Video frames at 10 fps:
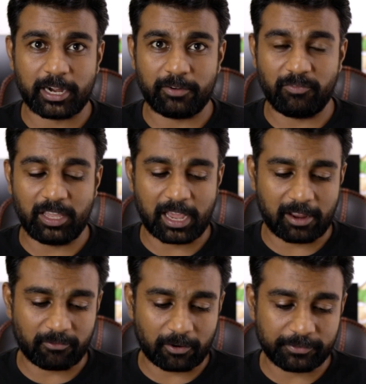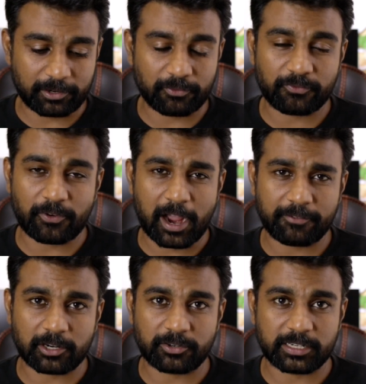and we have roughly around
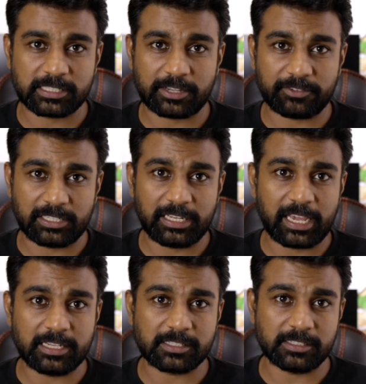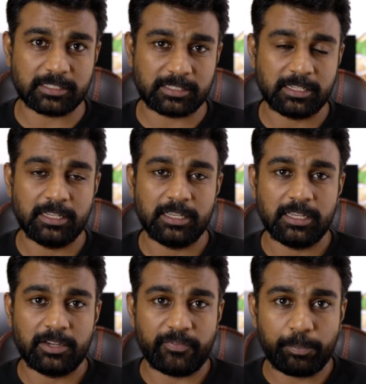517 cases
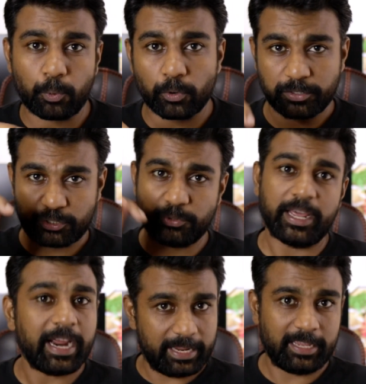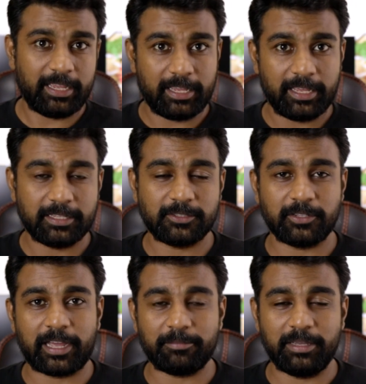reported today. So
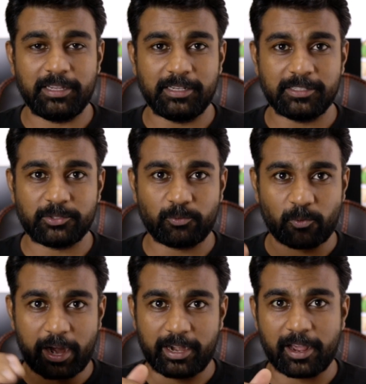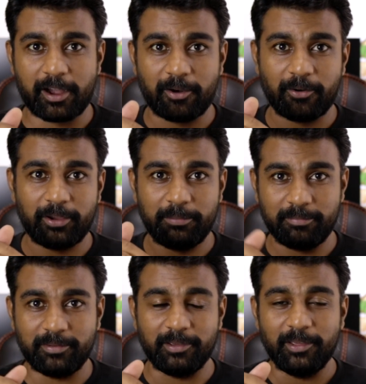that means right now,
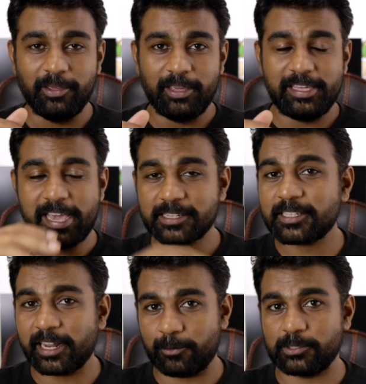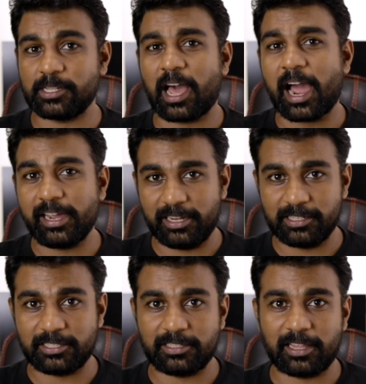yesterday was the
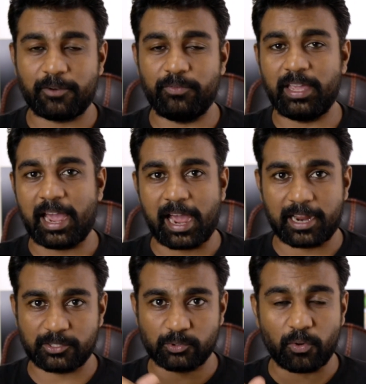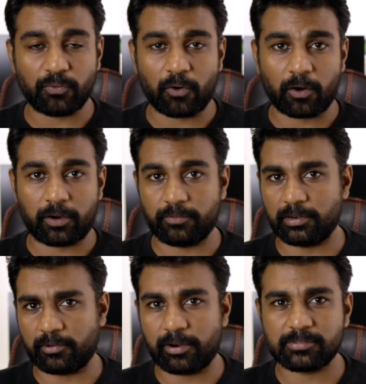highest that we had so far,
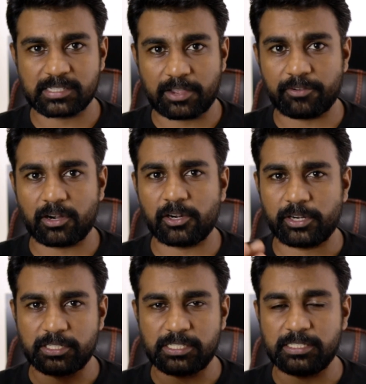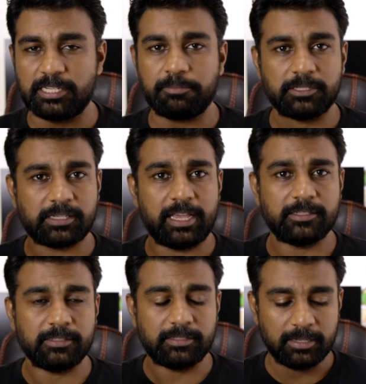around 760 plus
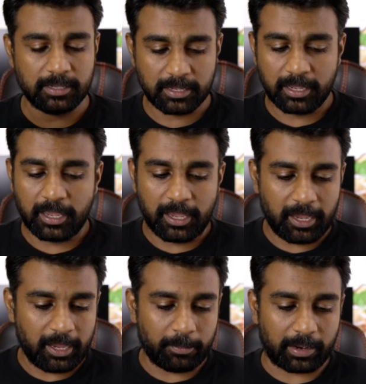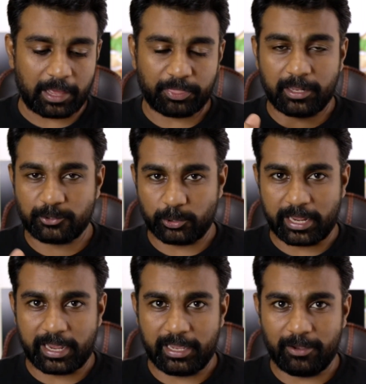cases. But I think
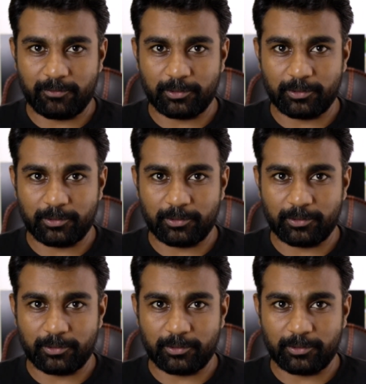today